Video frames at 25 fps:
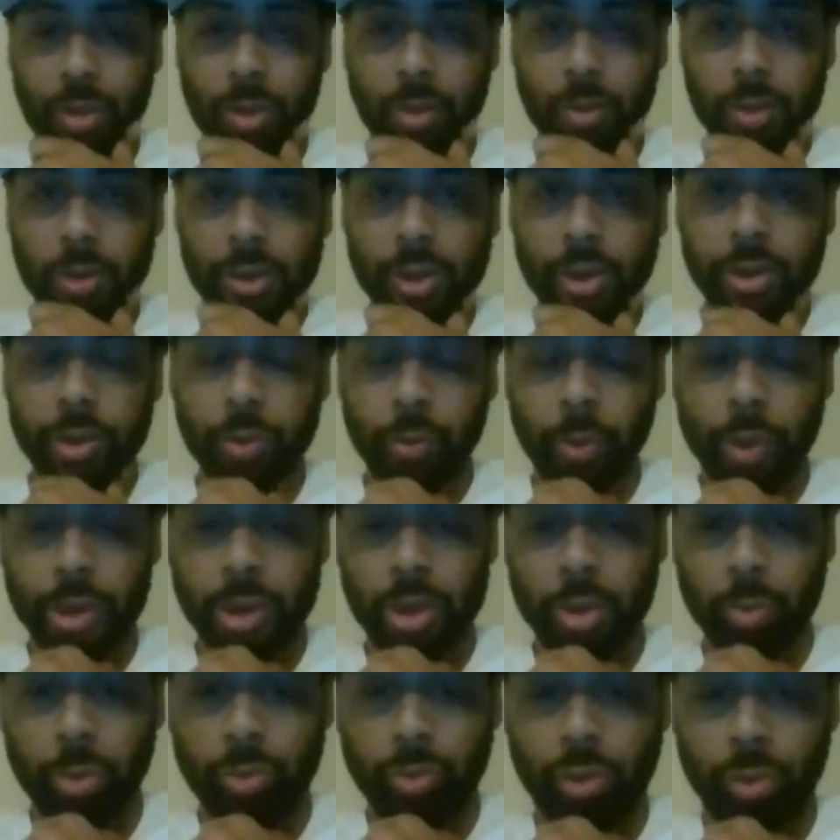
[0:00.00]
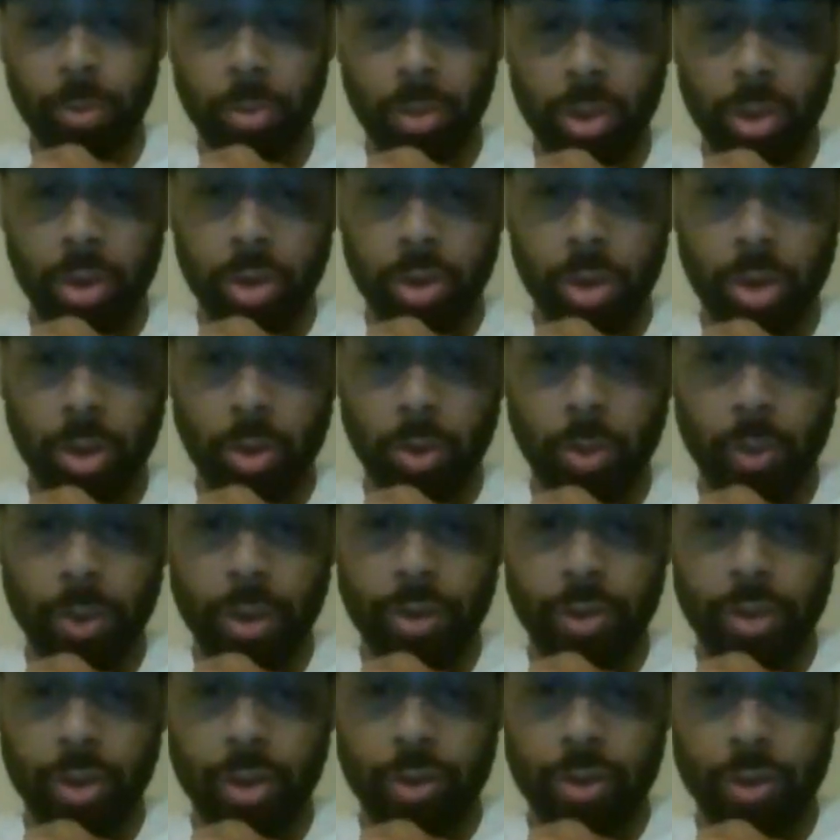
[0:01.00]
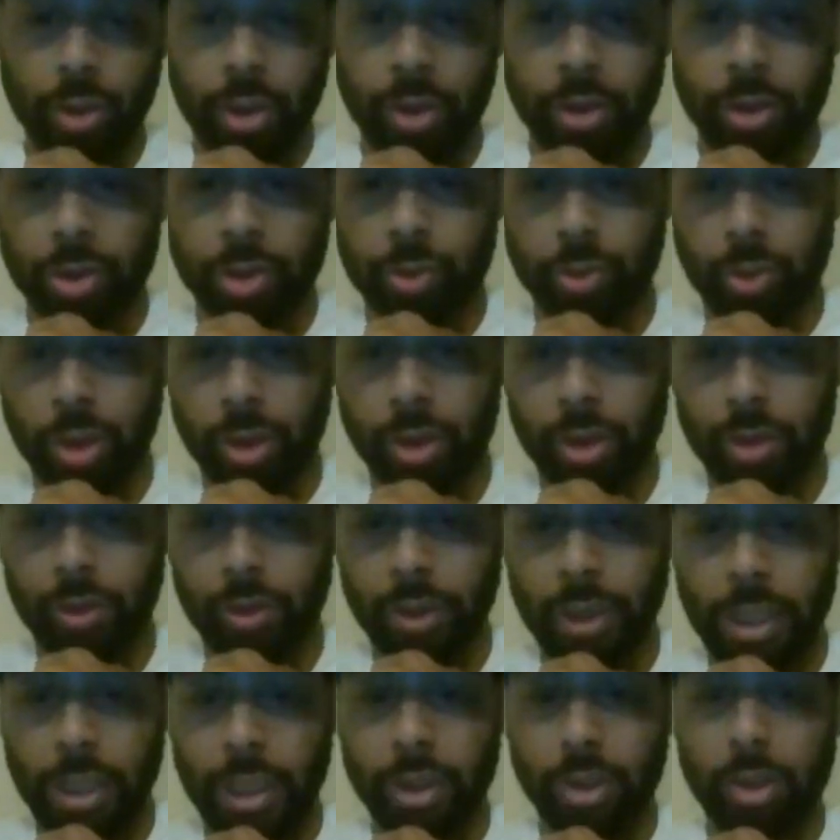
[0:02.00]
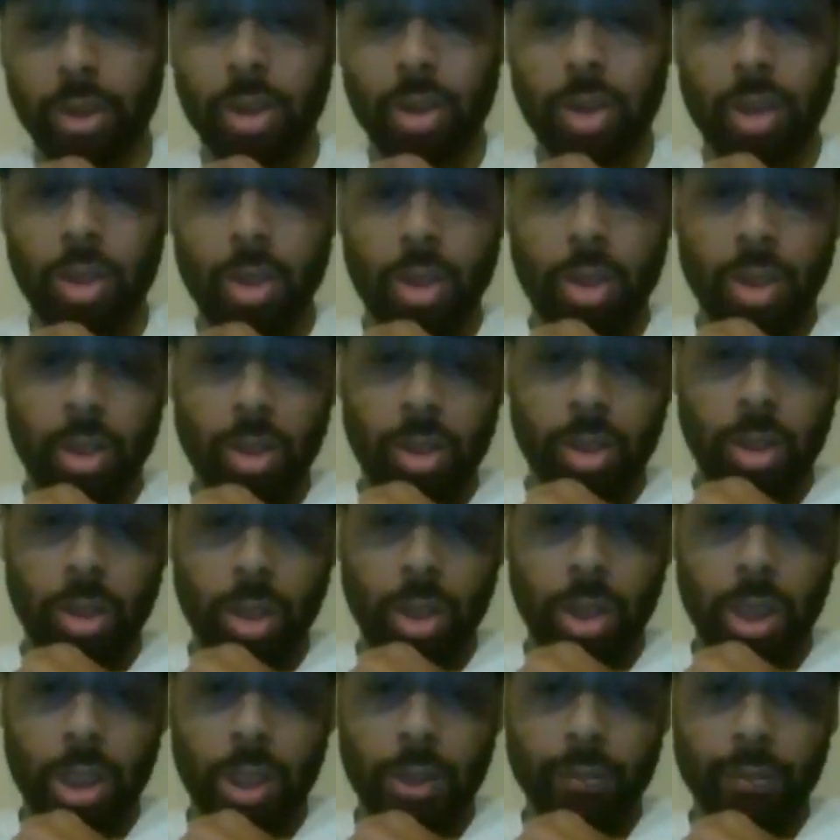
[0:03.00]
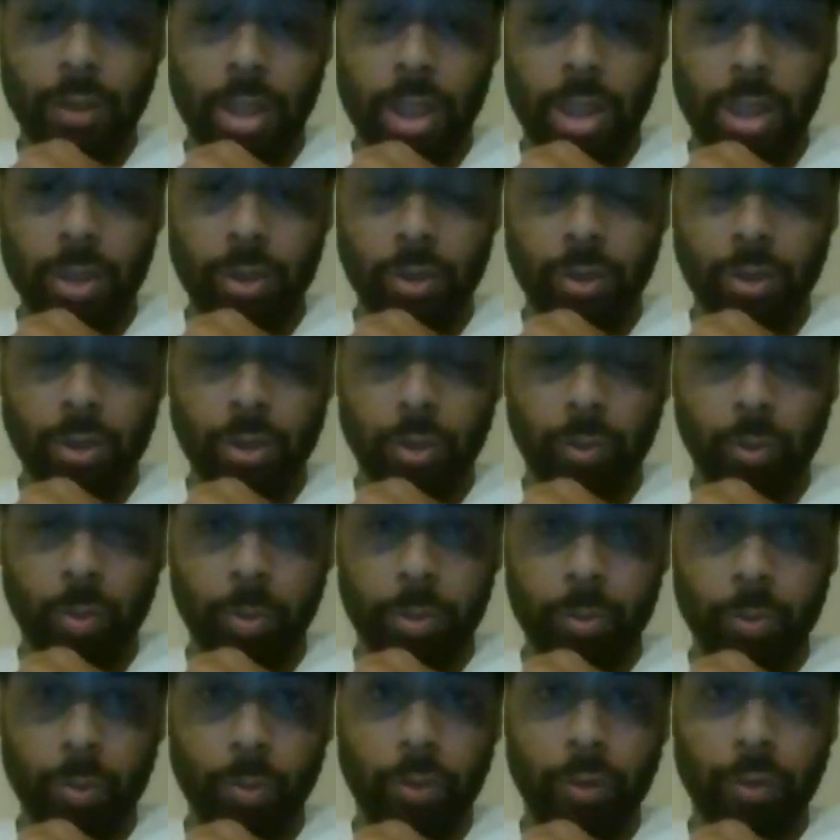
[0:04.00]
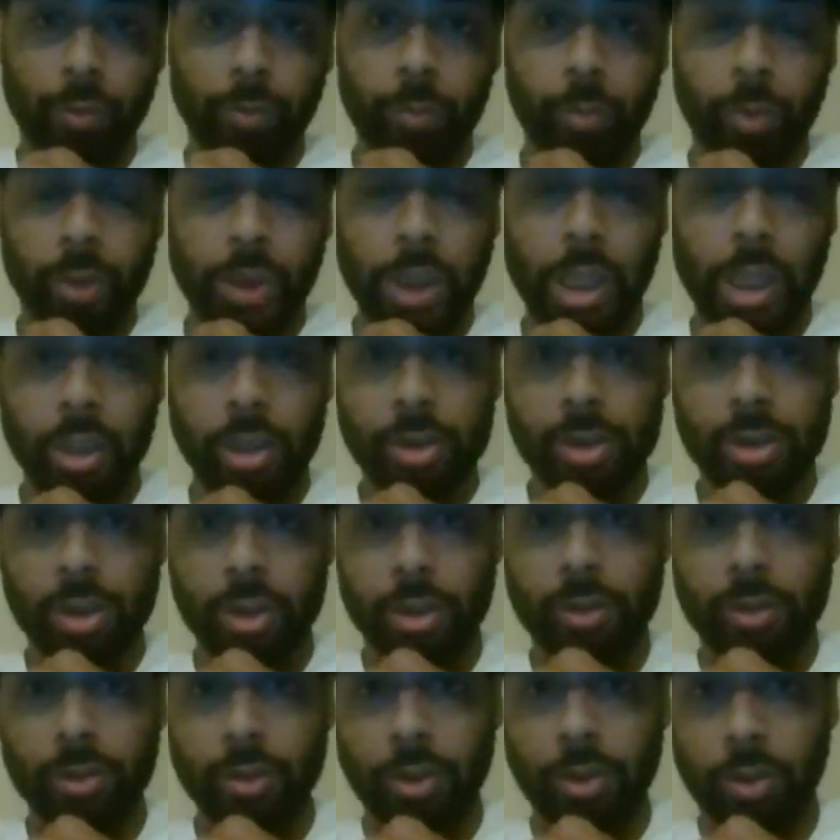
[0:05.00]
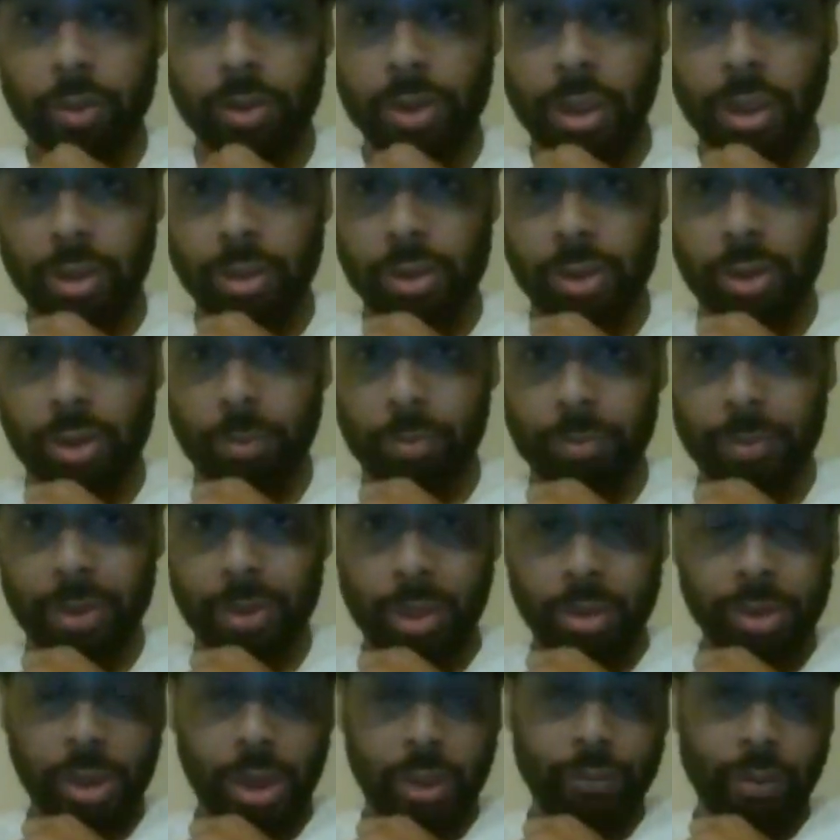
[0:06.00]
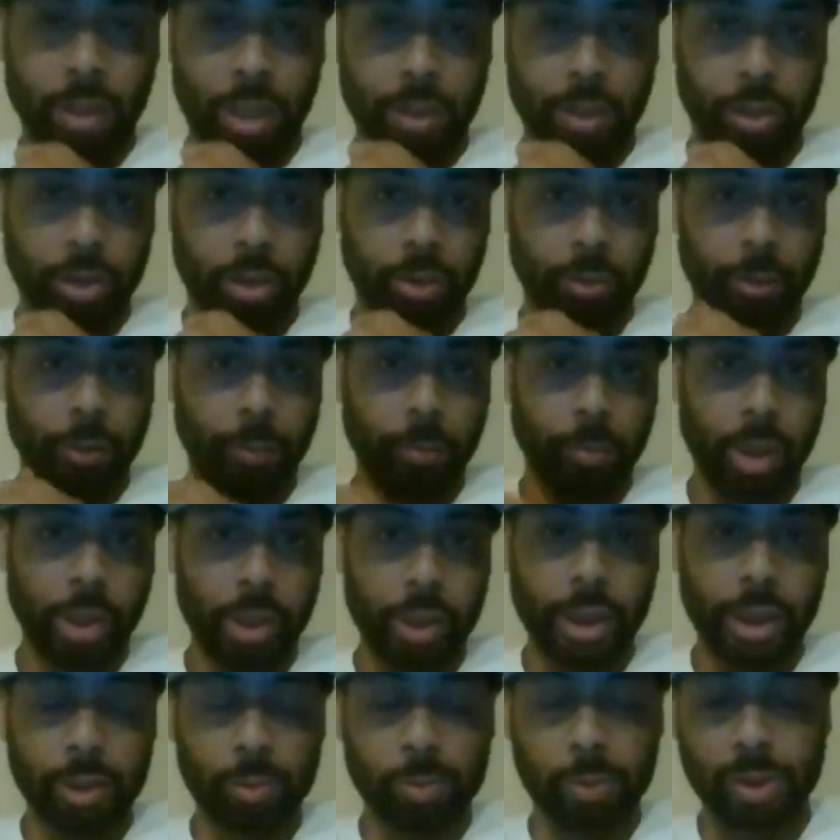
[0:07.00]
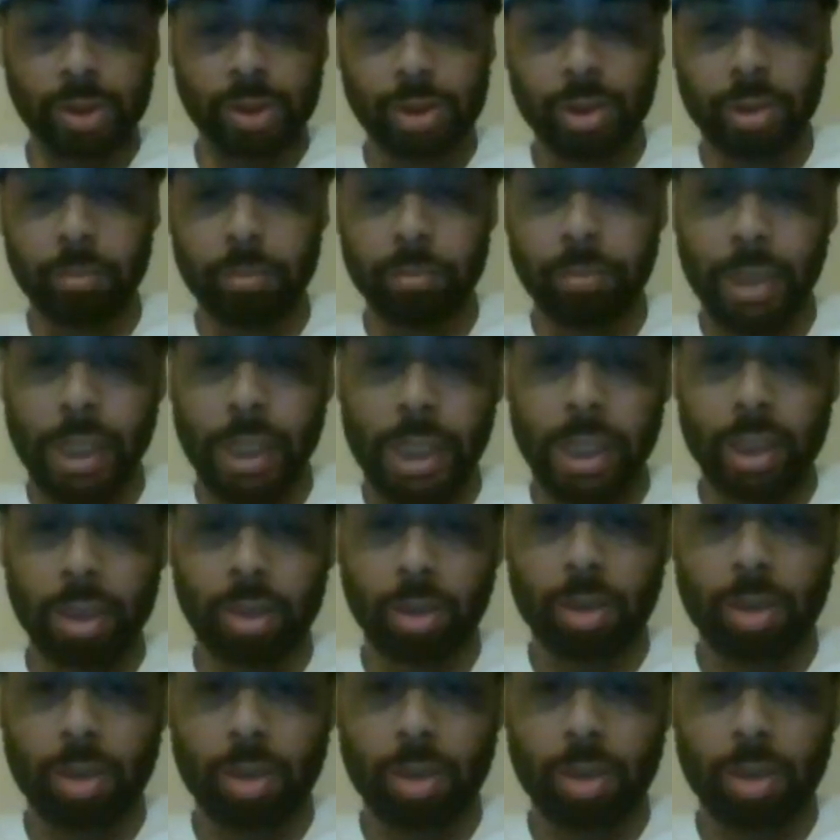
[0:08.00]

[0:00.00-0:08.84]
the situation with Roberto and the drug connect. Avon, Brianna said, tells Avon that the money has been sent back,